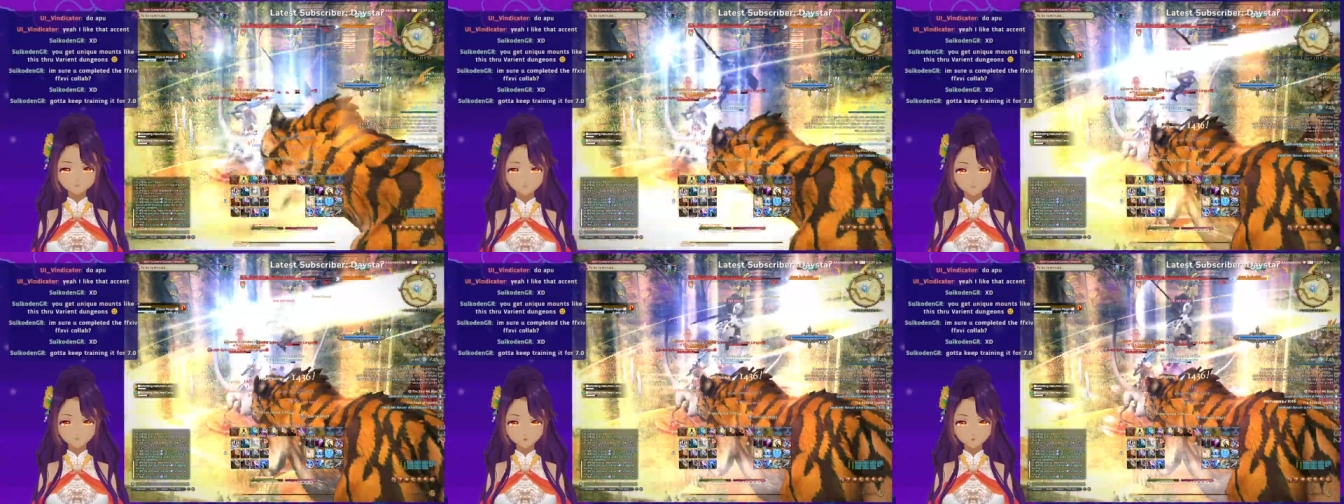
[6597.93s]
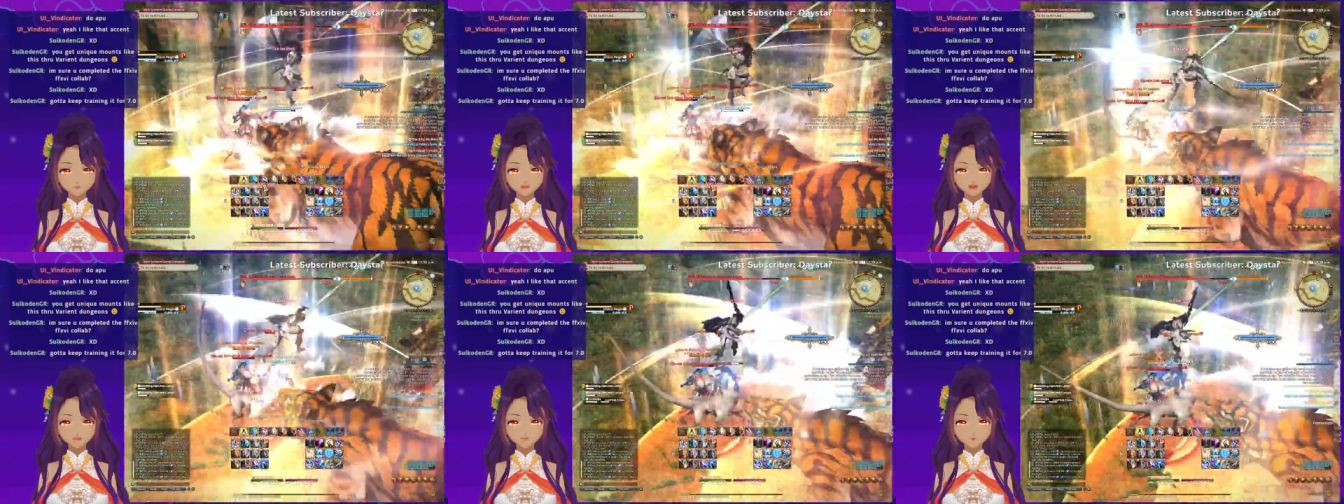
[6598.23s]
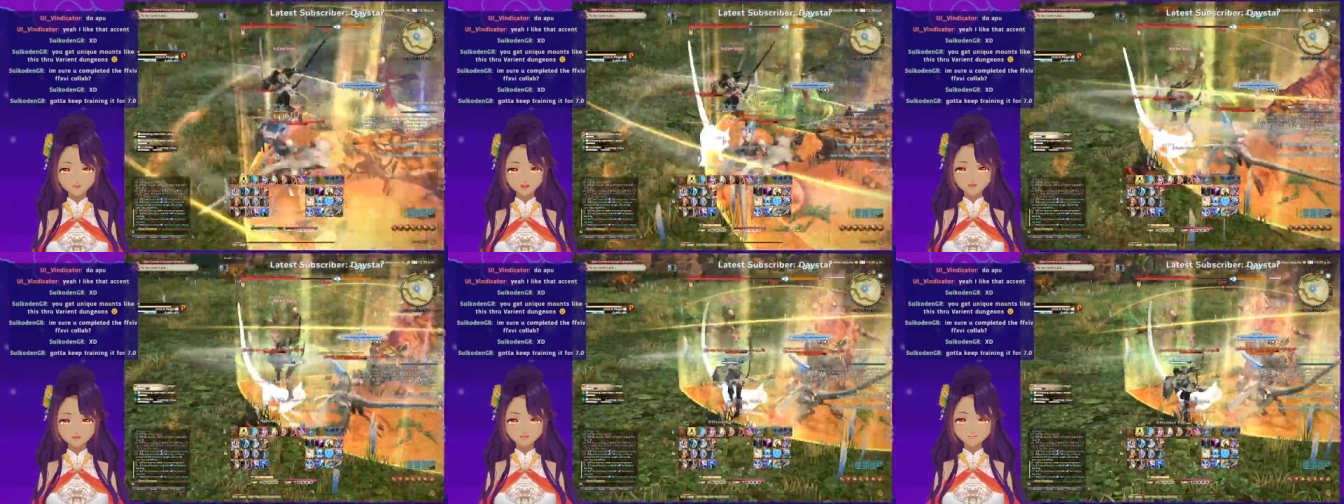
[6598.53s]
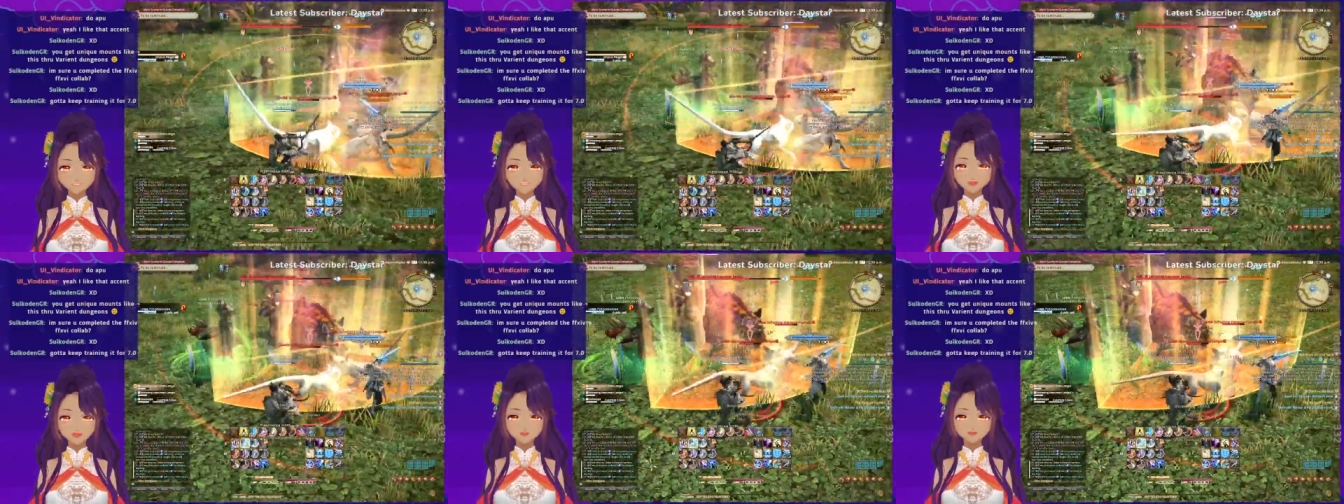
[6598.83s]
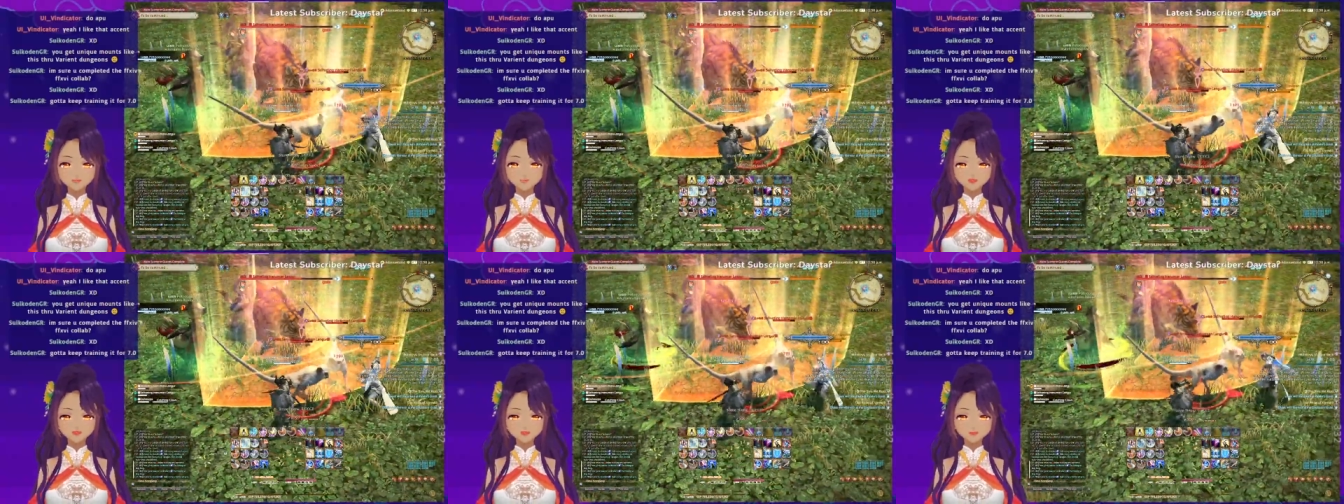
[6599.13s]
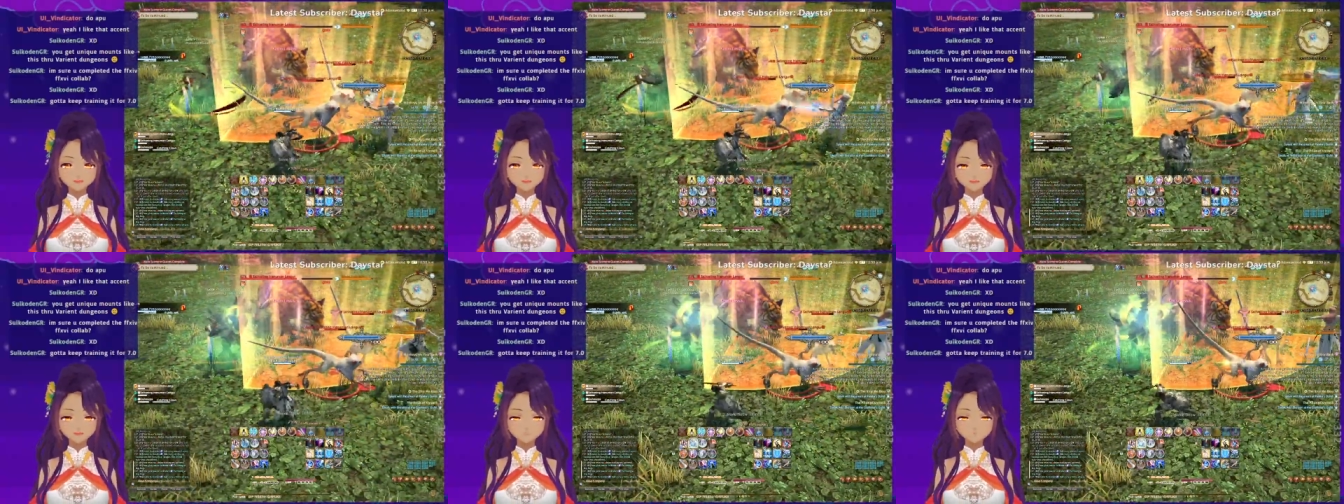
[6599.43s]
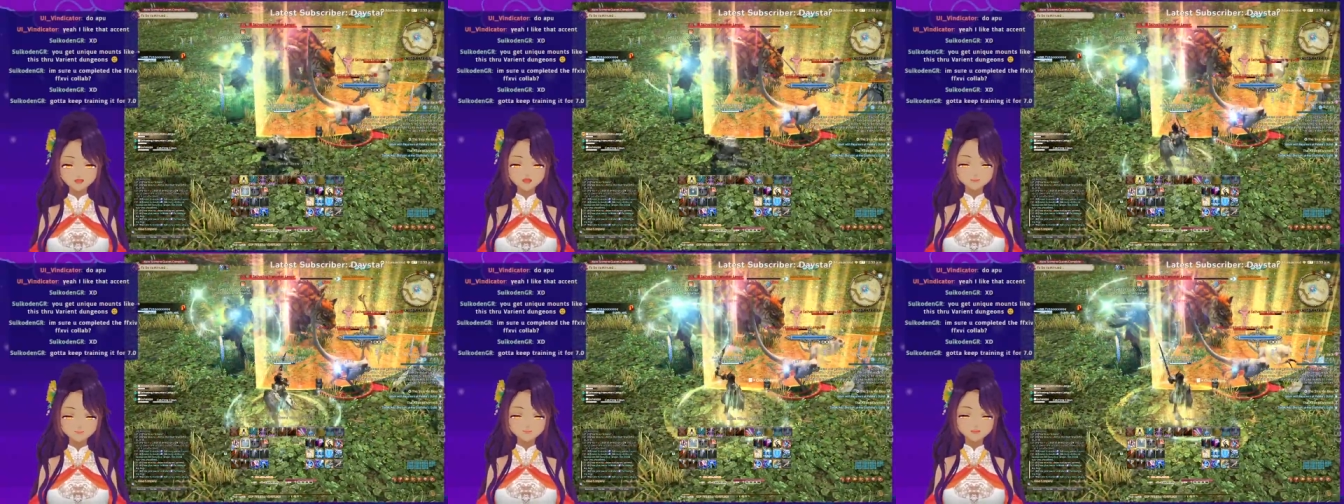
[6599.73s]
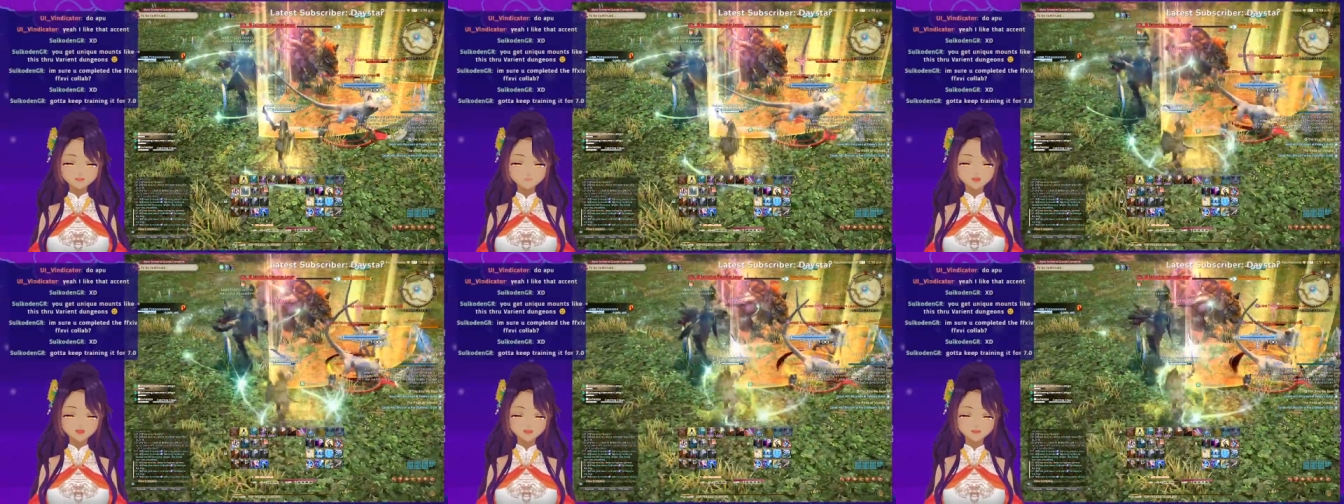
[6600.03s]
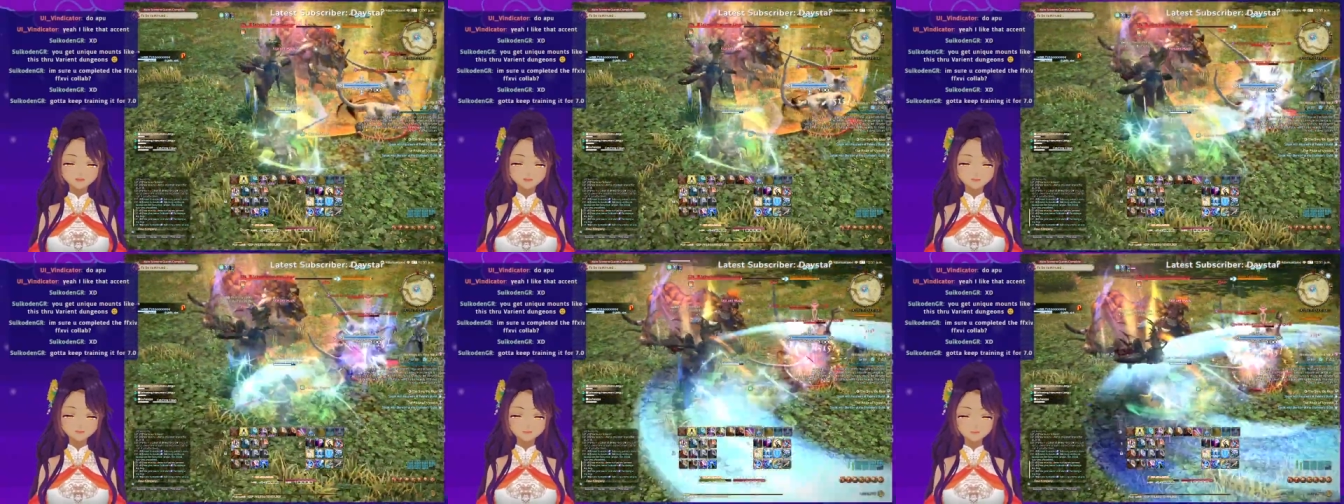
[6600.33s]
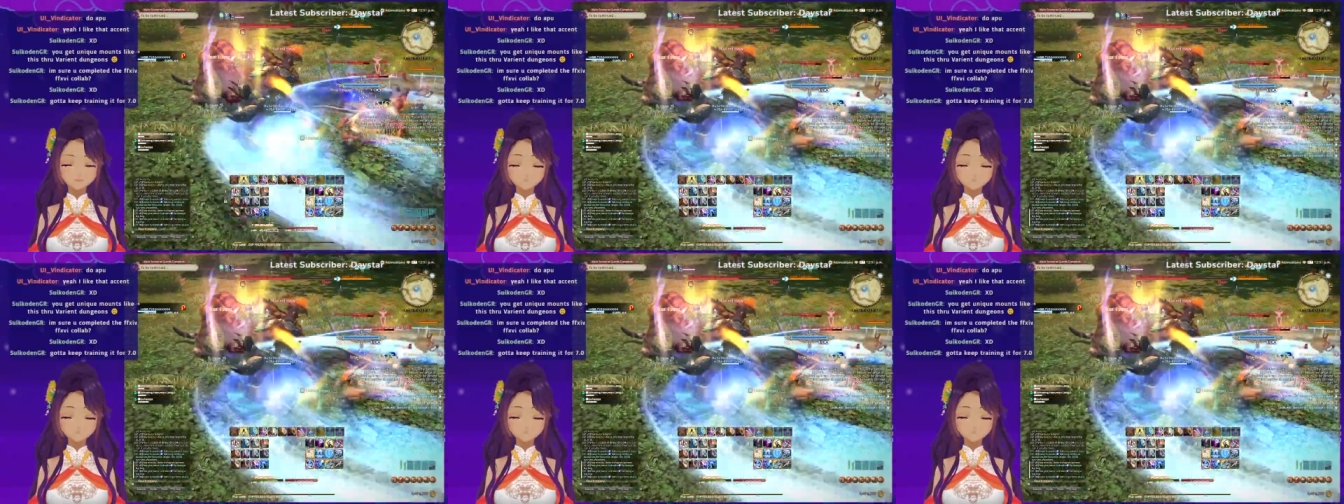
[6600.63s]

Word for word: Either way, I need to do... Oh, what the frick? Why did you bring a tiger here?